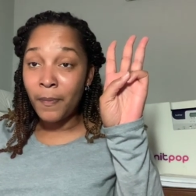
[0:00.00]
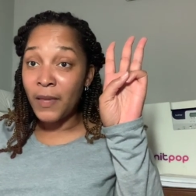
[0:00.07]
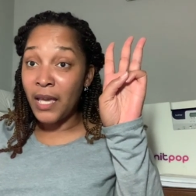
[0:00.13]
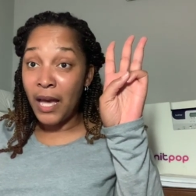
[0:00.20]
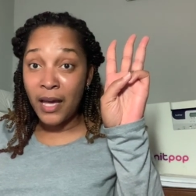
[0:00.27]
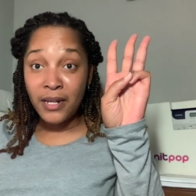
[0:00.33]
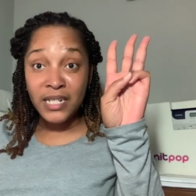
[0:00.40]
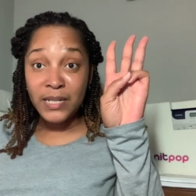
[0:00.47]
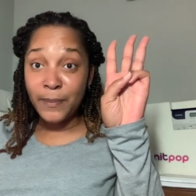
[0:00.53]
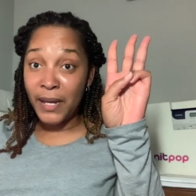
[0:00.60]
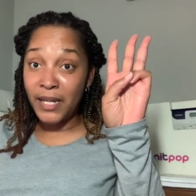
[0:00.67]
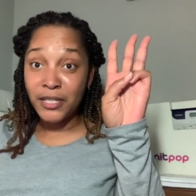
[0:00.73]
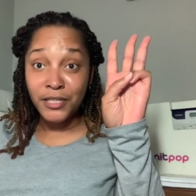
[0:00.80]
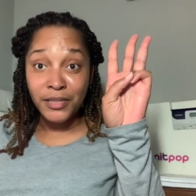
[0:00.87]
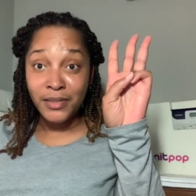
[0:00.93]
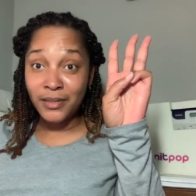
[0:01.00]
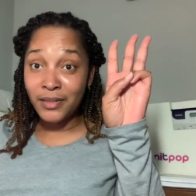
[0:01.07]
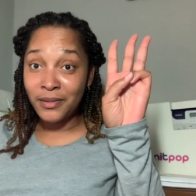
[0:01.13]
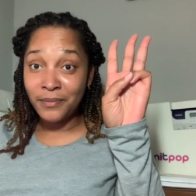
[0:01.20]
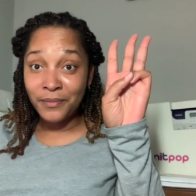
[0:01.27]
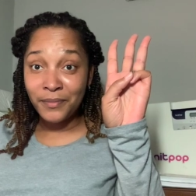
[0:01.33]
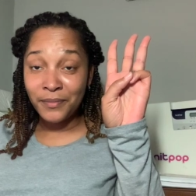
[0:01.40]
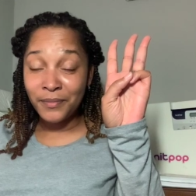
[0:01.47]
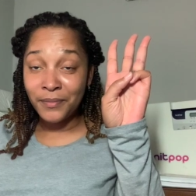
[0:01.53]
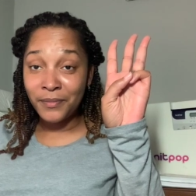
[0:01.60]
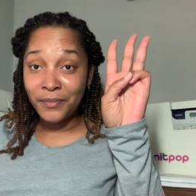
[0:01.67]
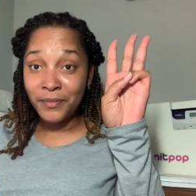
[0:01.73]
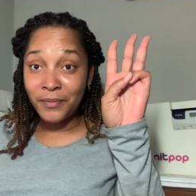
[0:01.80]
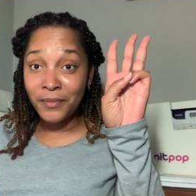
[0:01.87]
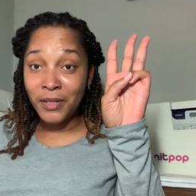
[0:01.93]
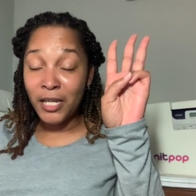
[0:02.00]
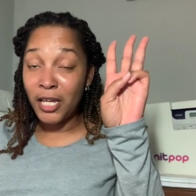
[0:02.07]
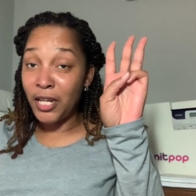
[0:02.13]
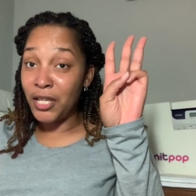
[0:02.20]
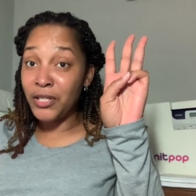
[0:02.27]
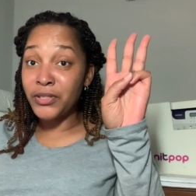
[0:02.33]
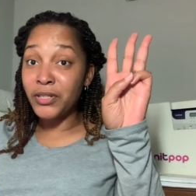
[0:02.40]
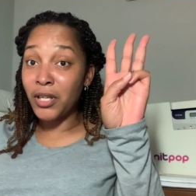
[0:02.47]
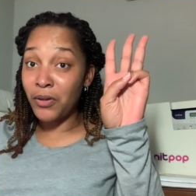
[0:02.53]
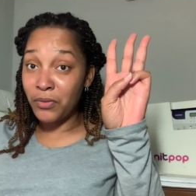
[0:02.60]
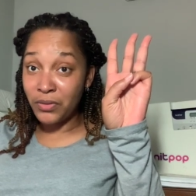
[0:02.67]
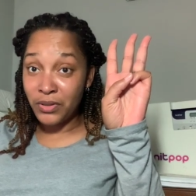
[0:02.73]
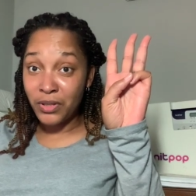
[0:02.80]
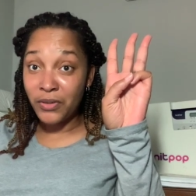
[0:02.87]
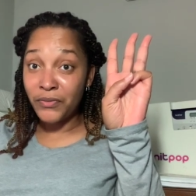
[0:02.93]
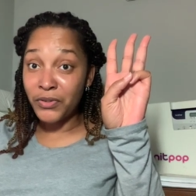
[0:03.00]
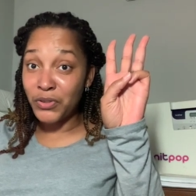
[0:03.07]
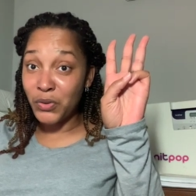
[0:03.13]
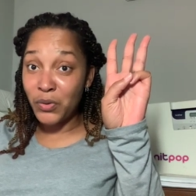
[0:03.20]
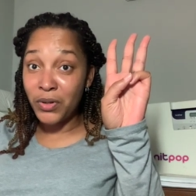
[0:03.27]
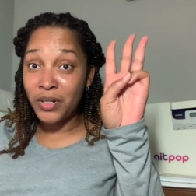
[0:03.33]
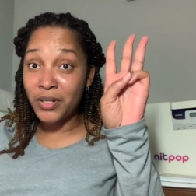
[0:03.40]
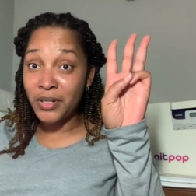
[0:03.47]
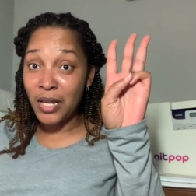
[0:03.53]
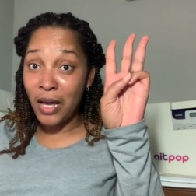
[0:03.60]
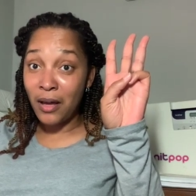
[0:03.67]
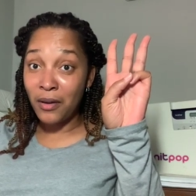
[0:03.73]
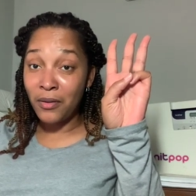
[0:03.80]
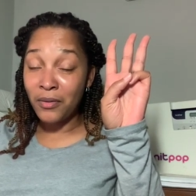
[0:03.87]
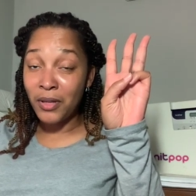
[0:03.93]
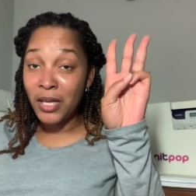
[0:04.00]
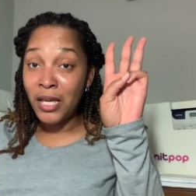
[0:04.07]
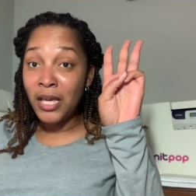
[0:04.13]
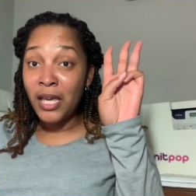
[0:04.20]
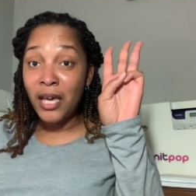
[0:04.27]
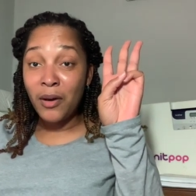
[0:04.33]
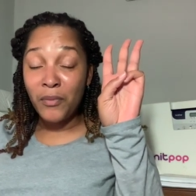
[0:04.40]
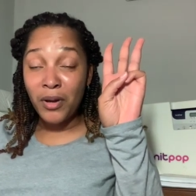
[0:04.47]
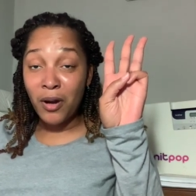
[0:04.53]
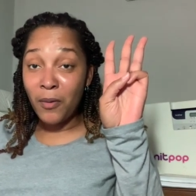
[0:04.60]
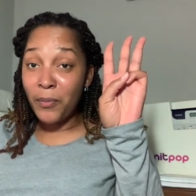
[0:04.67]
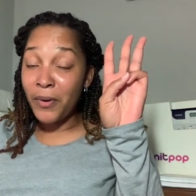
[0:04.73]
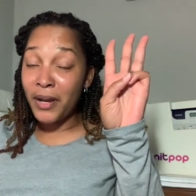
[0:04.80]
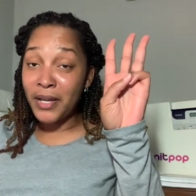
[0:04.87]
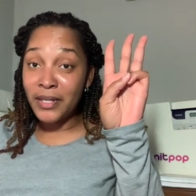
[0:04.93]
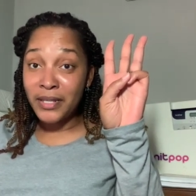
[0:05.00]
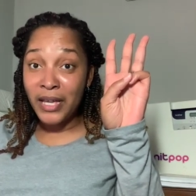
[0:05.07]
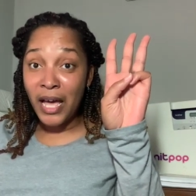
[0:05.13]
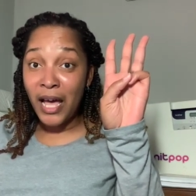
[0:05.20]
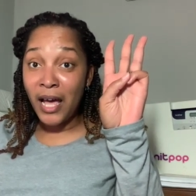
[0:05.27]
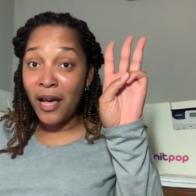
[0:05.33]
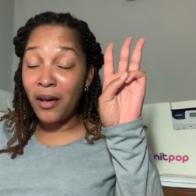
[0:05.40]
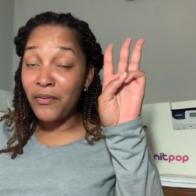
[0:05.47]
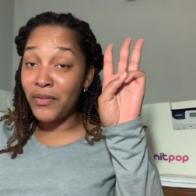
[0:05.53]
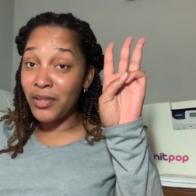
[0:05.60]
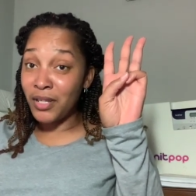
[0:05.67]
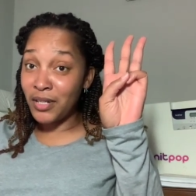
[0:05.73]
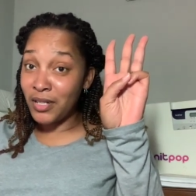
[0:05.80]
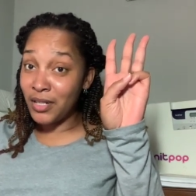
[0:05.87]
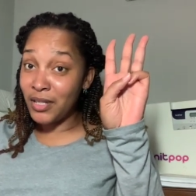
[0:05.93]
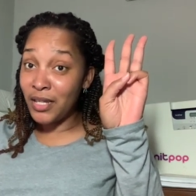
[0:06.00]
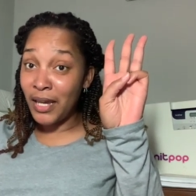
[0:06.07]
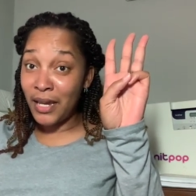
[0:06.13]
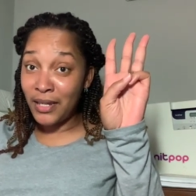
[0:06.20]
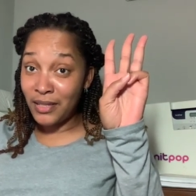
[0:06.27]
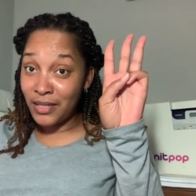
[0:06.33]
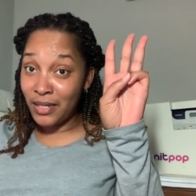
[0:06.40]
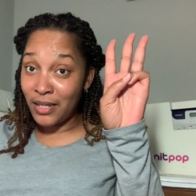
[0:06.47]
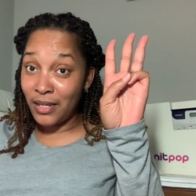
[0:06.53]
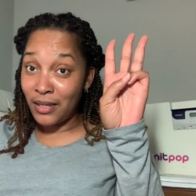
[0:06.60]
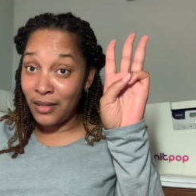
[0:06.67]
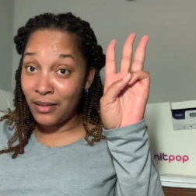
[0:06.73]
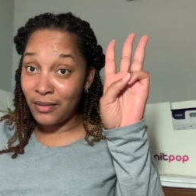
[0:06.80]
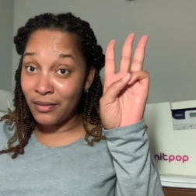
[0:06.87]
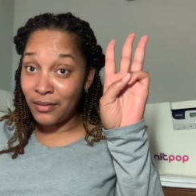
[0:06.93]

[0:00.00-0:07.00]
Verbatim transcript: God is patient and he's long suffering toward us all. And we're going to praise God for the other 18.